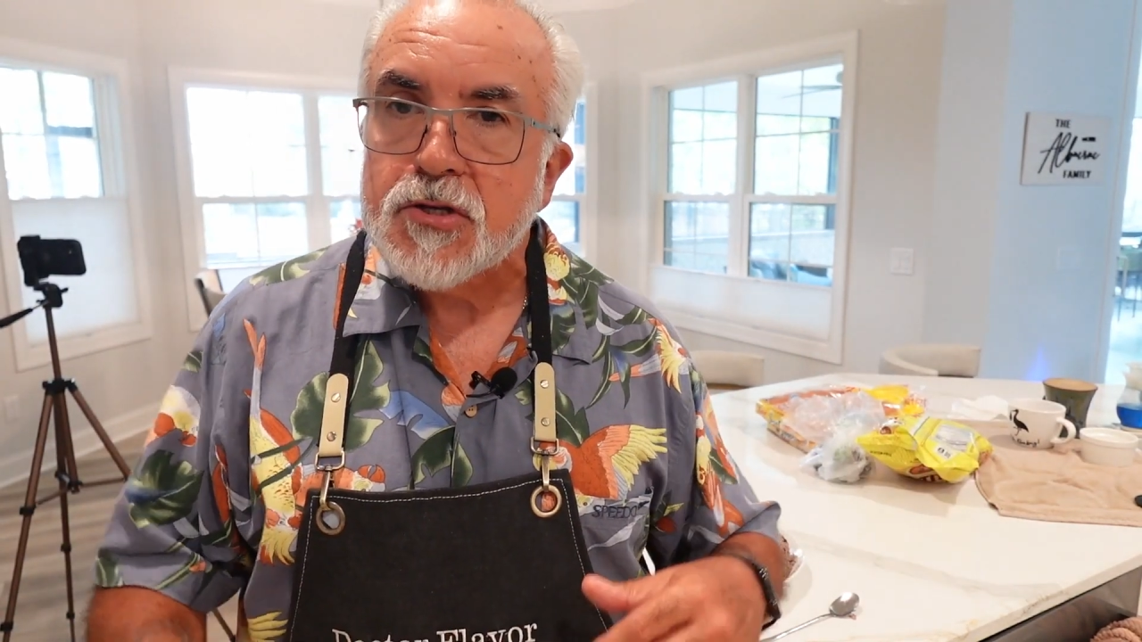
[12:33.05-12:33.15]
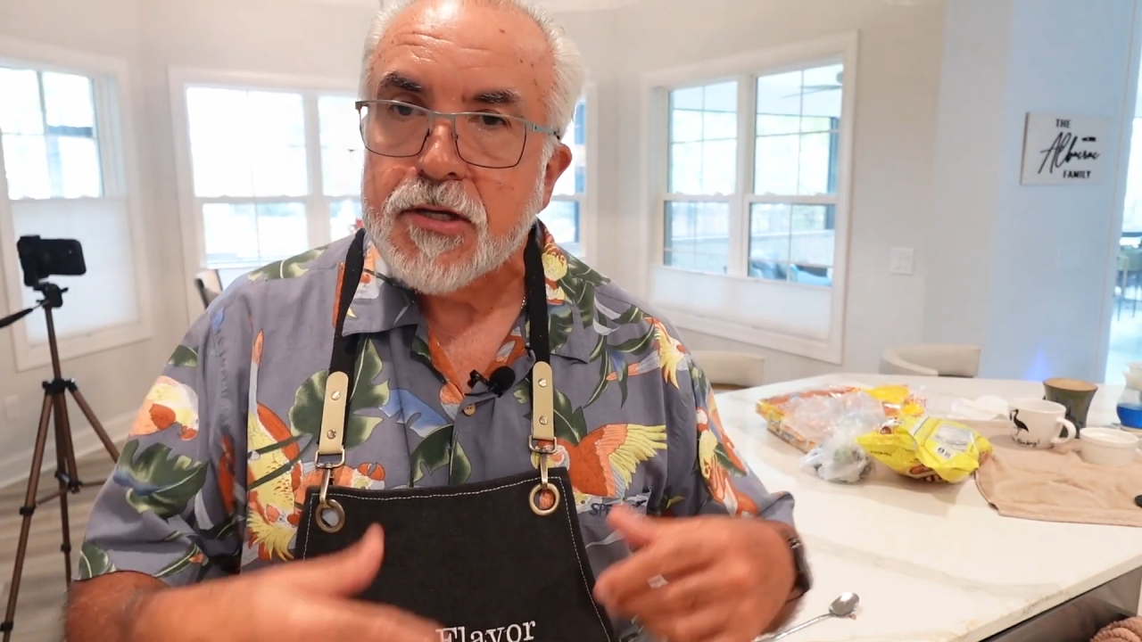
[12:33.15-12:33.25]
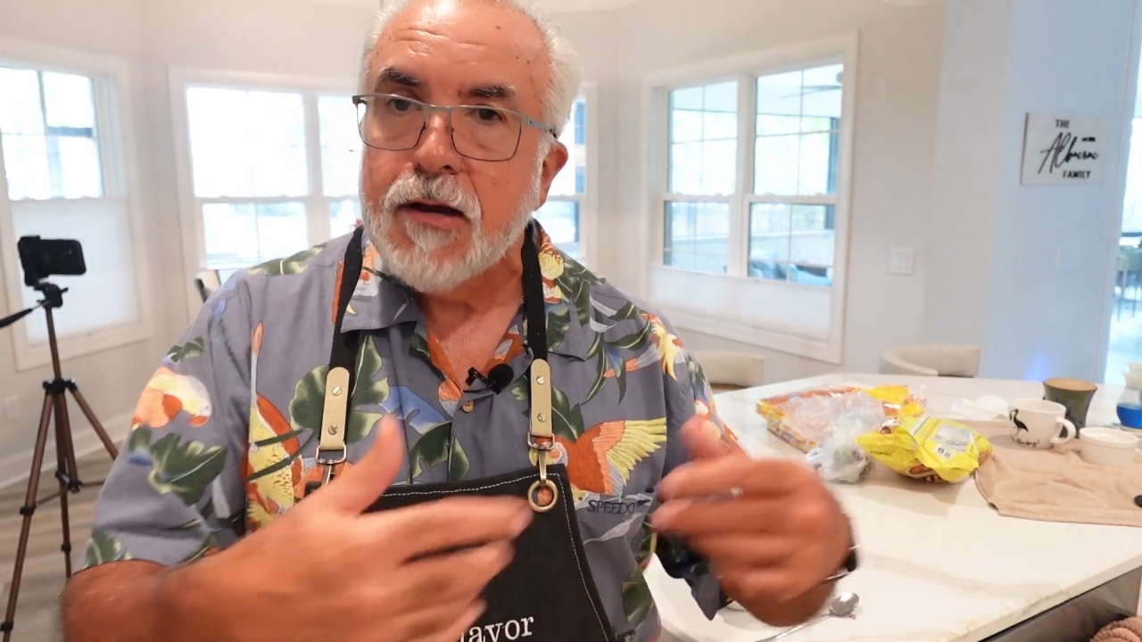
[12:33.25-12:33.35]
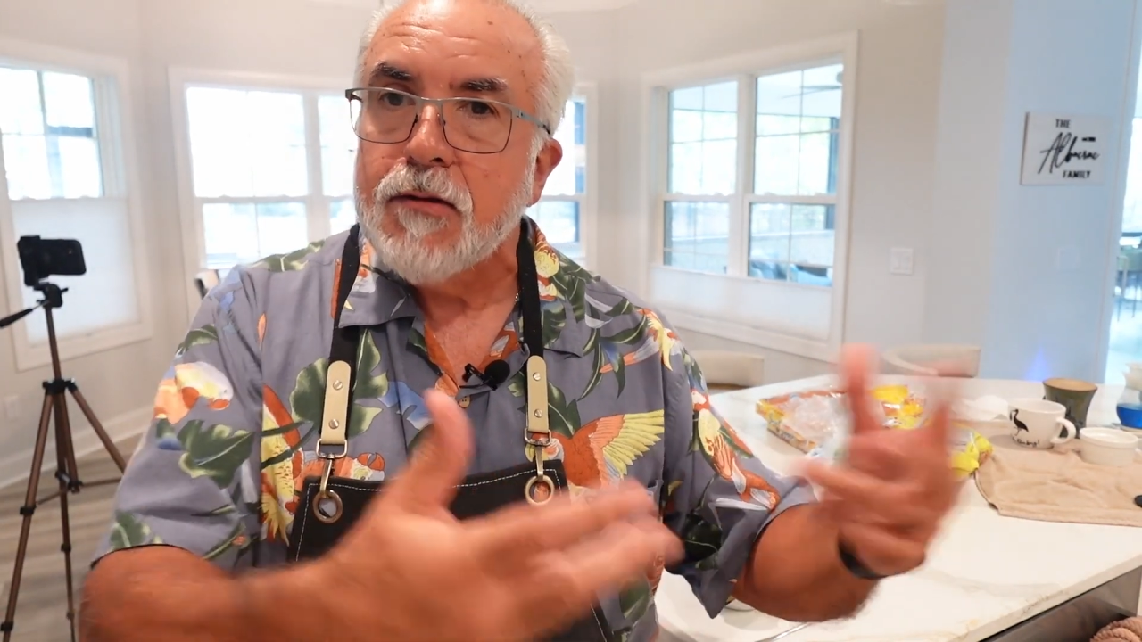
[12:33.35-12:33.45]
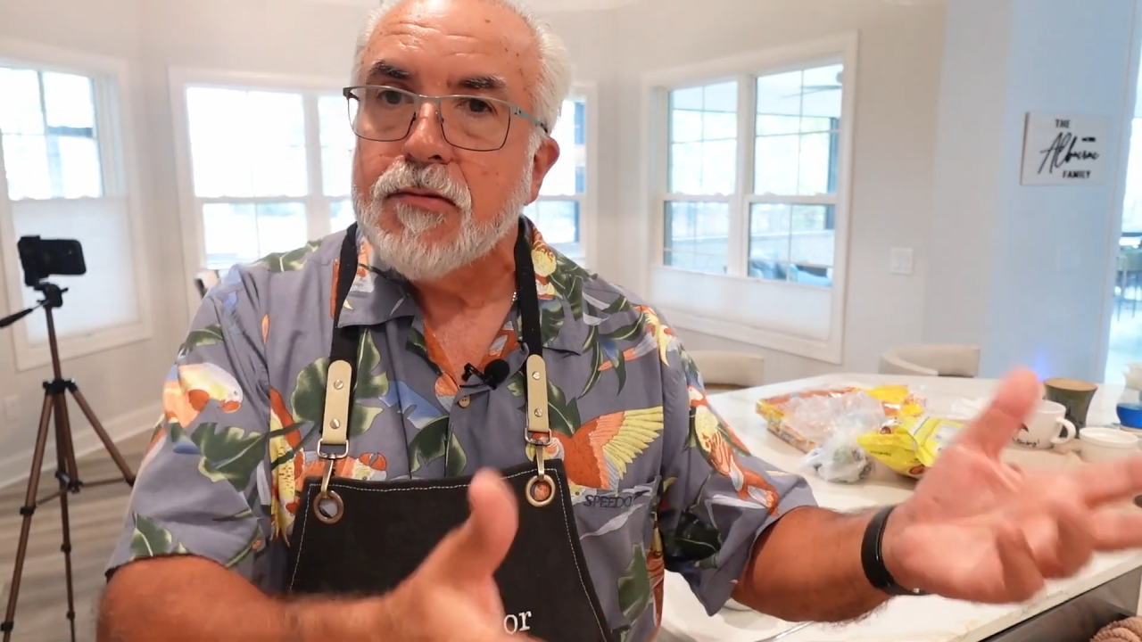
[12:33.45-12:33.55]

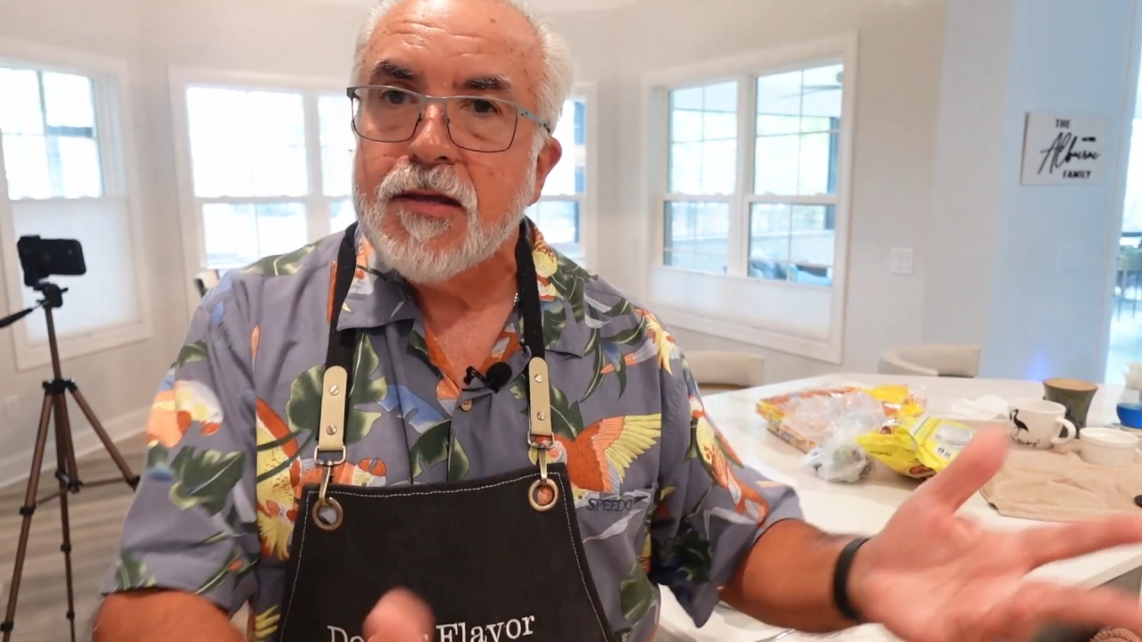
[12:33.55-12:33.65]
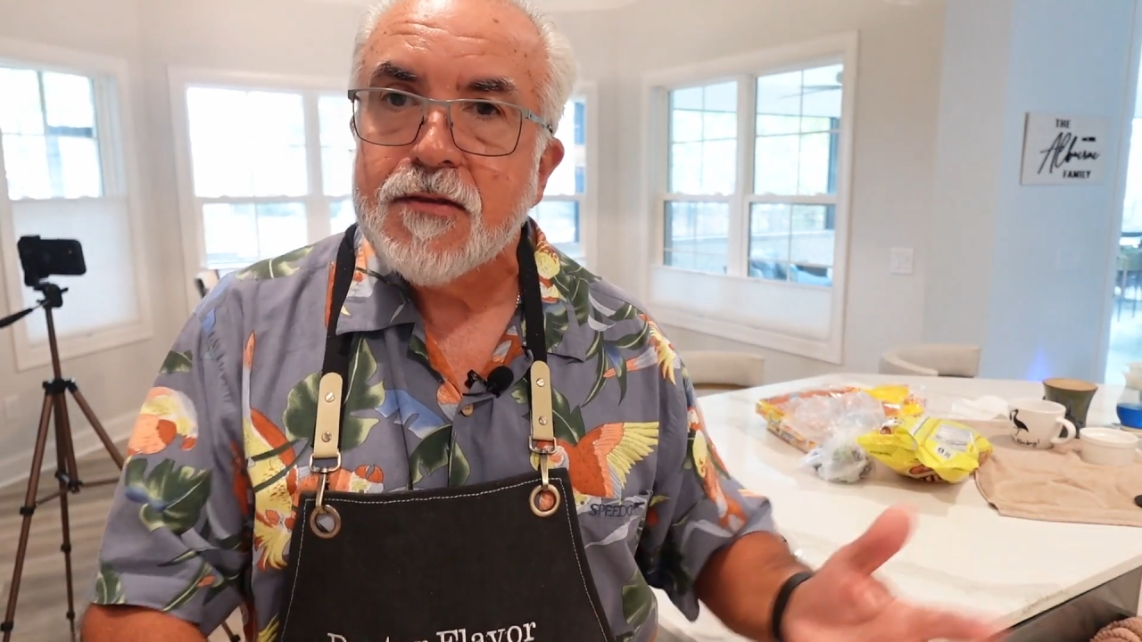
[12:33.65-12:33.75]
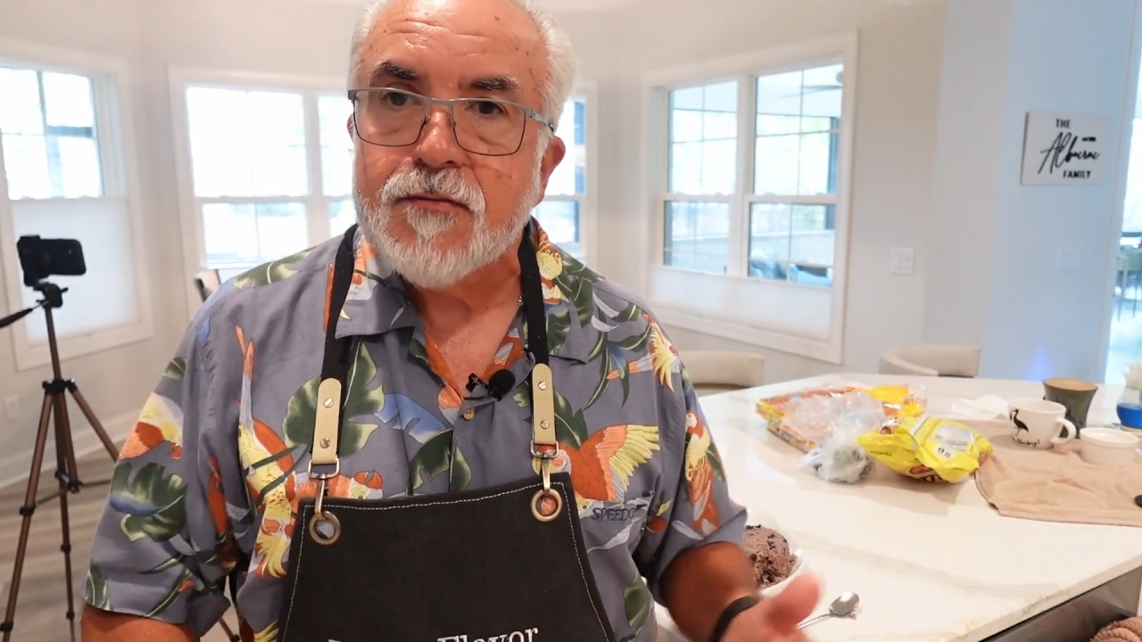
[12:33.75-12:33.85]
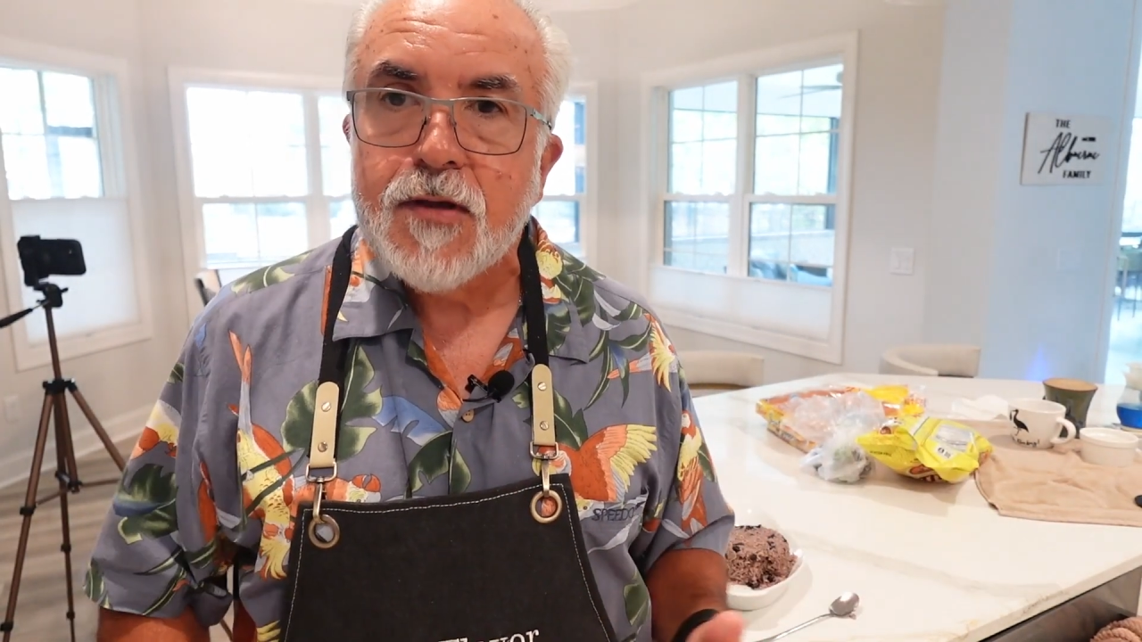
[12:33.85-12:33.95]
share these